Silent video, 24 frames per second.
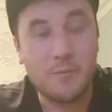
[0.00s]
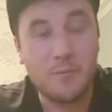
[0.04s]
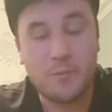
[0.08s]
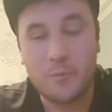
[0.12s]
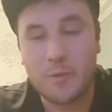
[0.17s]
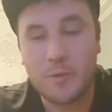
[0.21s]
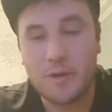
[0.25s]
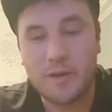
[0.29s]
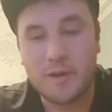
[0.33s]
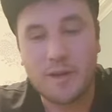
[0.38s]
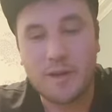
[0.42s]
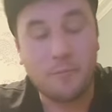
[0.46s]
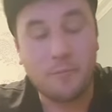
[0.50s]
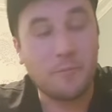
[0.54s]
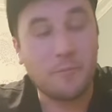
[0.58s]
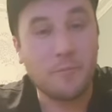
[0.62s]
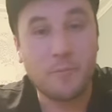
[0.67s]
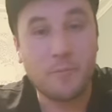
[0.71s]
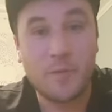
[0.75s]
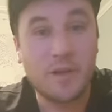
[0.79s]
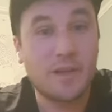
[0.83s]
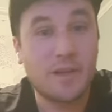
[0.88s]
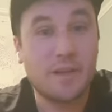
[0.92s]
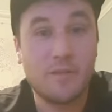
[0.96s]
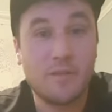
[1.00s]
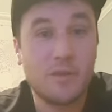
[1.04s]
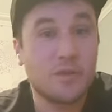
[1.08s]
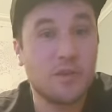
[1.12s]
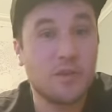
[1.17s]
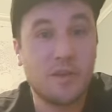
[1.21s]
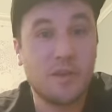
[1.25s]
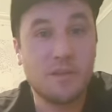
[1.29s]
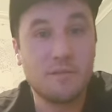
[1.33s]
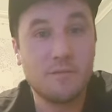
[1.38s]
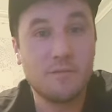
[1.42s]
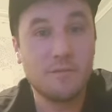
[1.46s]
But yeah, give it a
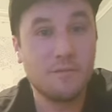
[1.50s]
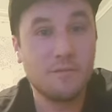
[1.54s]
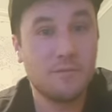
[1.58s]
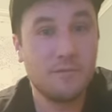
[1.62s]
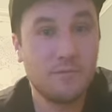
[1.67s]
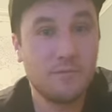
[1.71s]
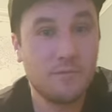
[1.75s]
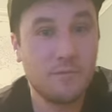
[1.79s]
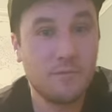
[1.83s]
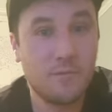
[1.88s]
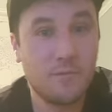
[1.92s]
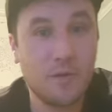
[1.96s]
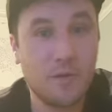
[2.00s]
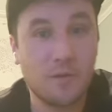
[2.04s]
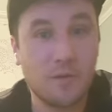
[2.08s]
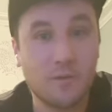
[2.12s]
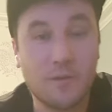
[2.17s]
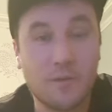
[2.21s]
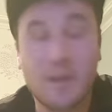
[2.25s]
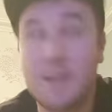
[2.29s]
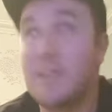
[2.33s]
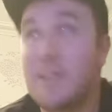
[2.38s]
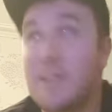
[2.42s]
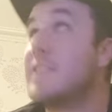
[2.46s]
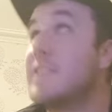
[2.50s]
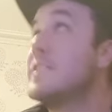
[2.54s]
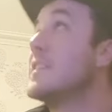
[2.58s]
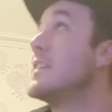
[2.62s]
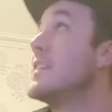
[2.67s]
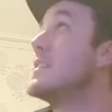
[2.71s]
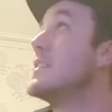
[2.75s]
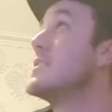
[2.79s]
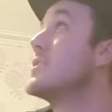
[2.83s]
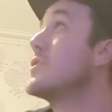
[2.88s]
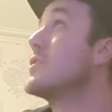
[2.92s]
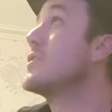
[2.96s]
try. The lighting
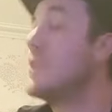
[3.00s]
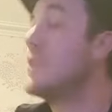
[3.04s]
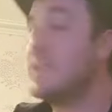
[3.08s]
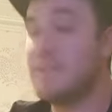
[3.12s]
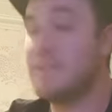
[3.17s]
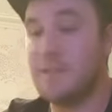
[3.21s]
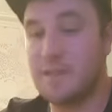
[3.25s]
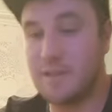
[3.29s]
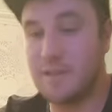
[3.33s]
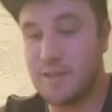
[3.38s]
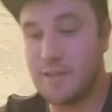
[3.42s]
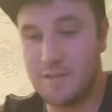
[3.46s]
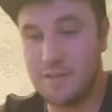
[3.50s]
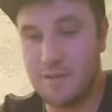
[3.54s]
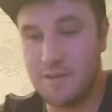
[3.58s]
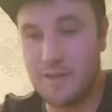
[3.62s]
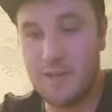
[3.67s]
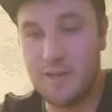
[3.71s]
isn't great in here.